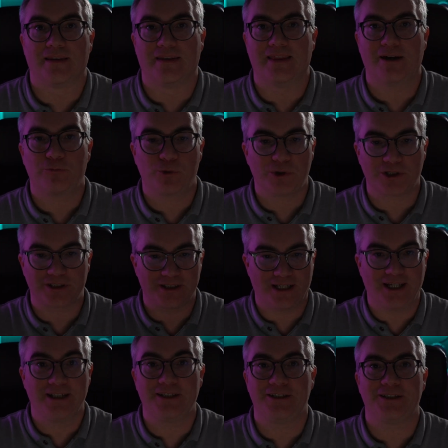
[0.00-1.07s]
That worked
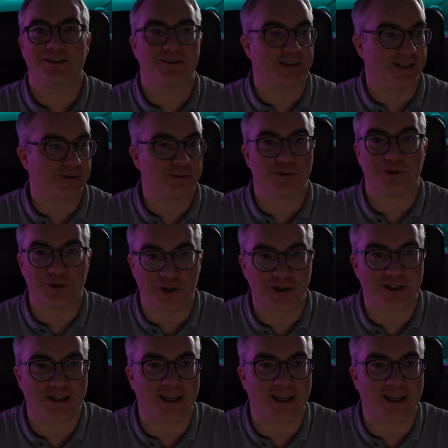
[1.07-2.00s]
and it is now dark